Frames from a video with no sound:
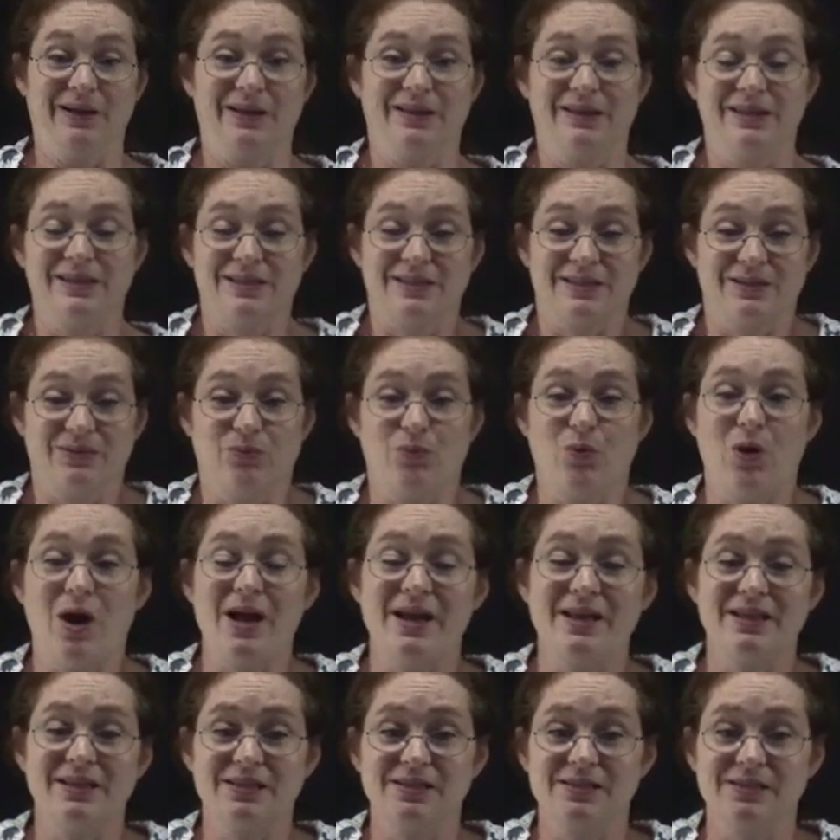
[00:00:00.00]
this,
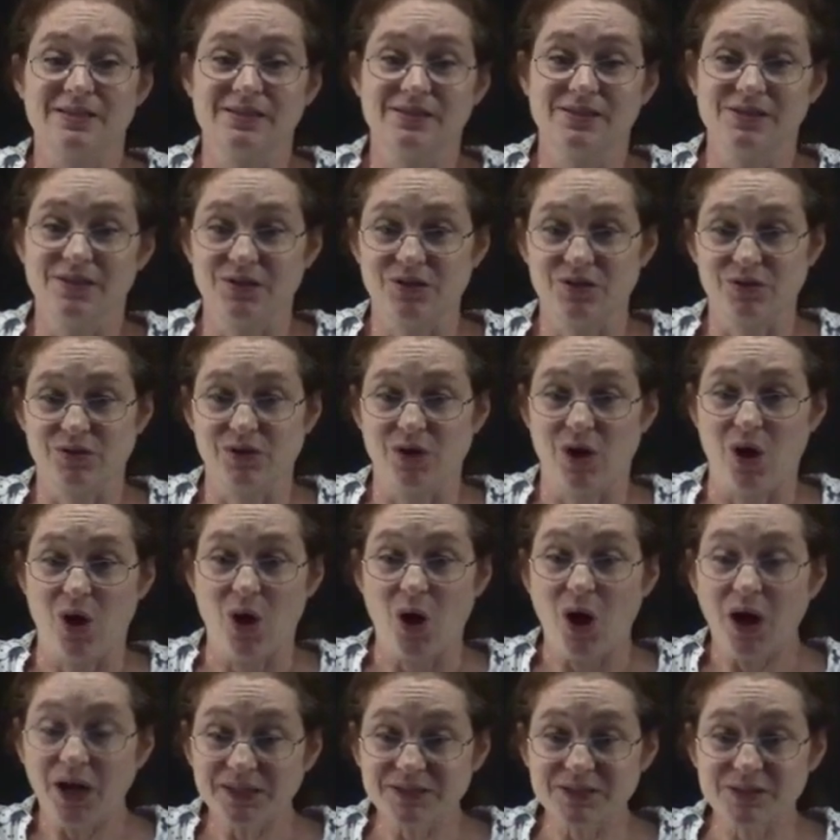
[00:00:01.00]
why this is such an
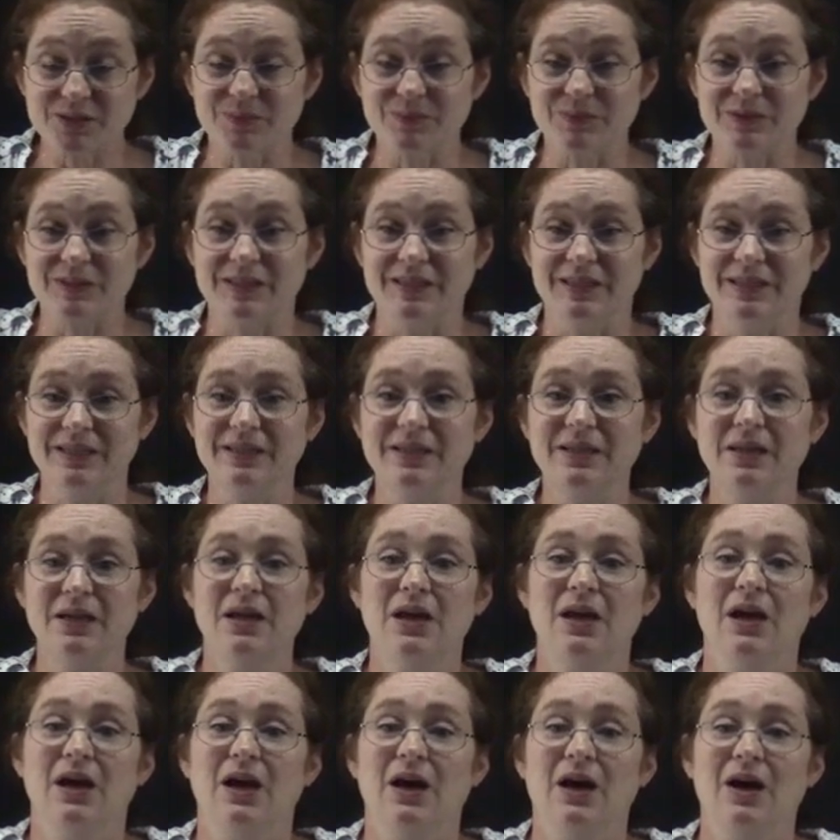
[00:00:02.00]
awesome thing
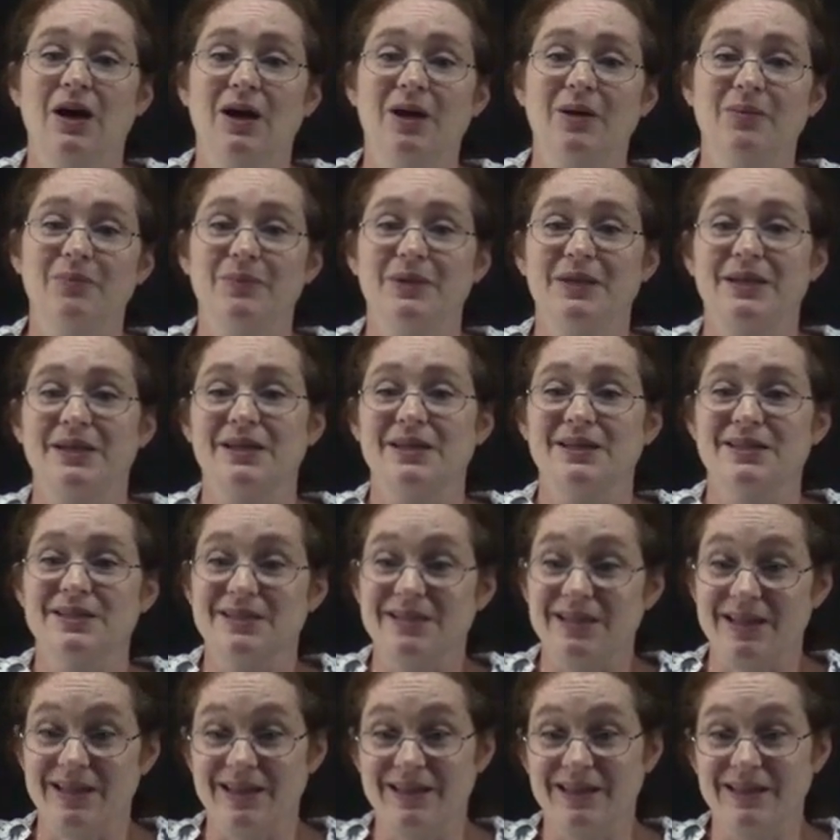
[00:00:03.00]
um, because
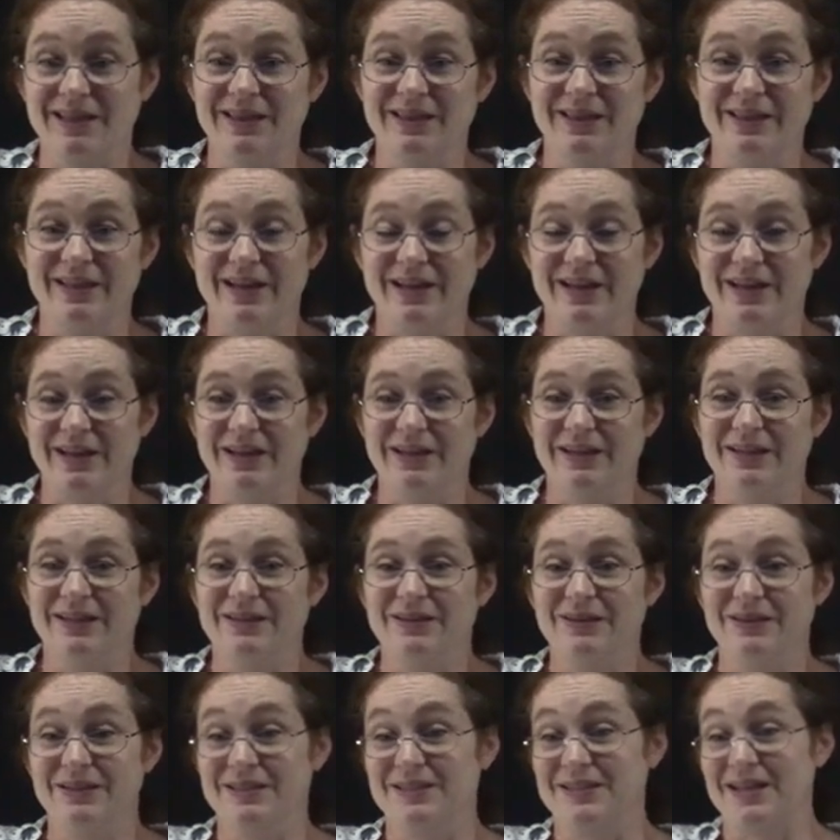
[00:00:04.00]
the
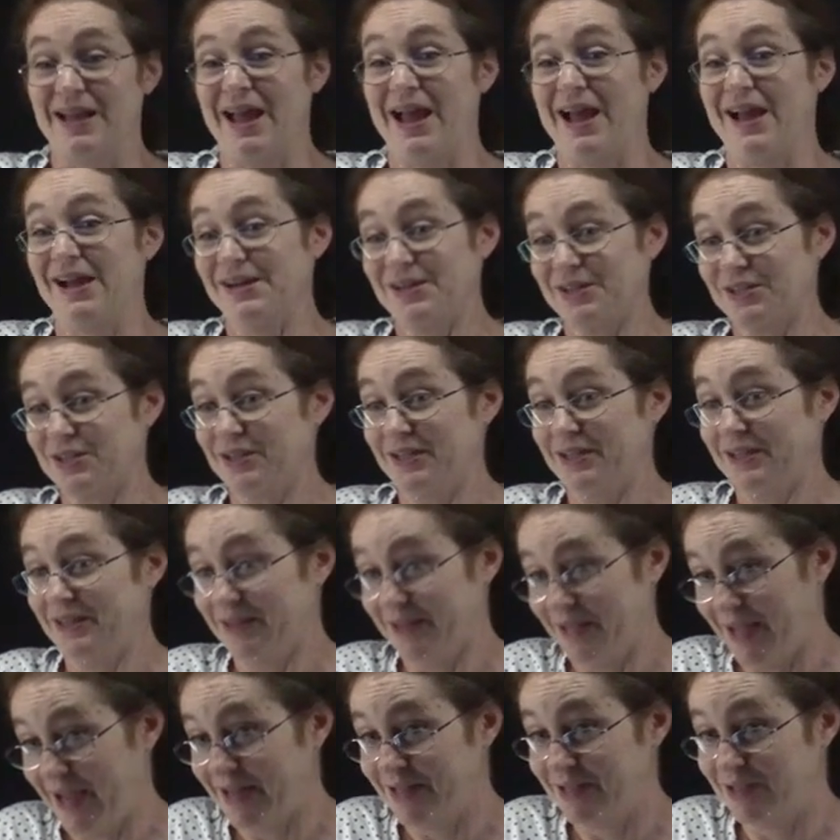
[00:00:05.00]
this actually
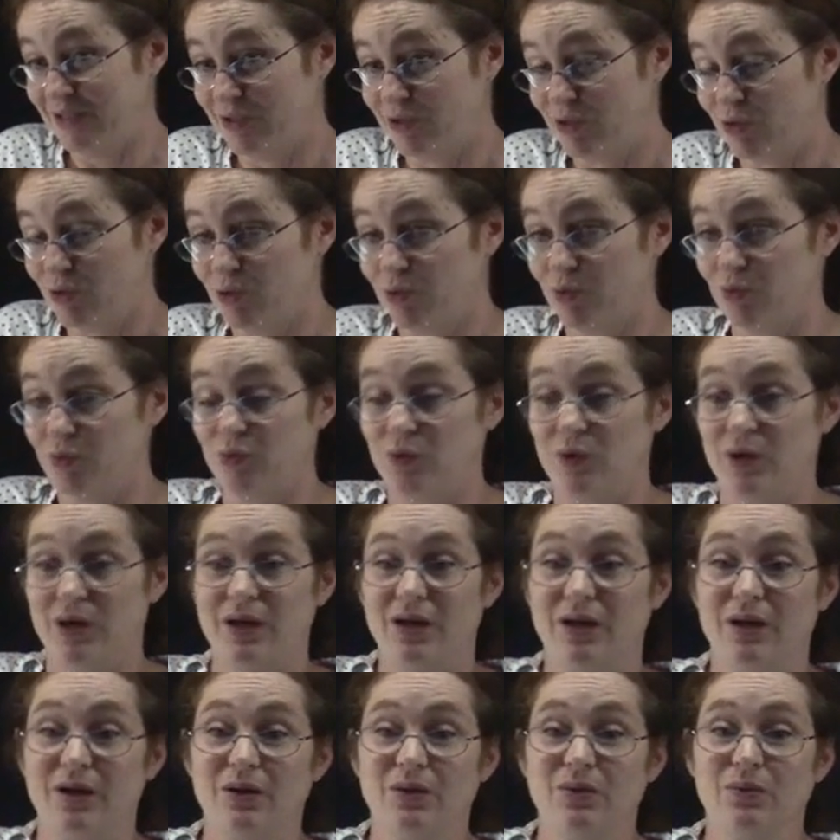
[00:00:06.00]
led to
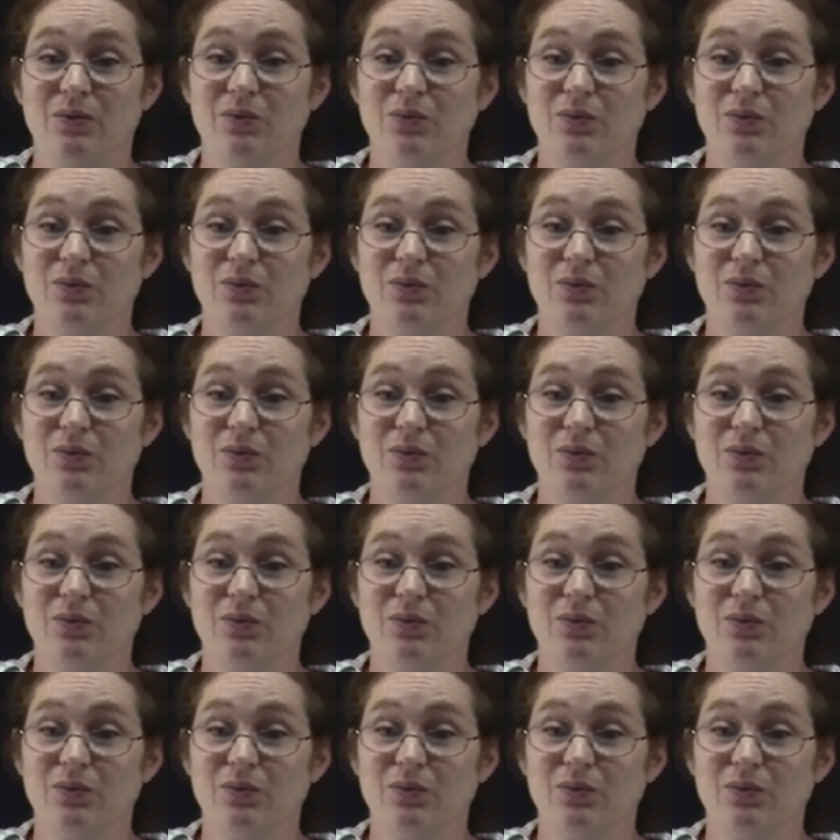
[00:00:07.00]
uh,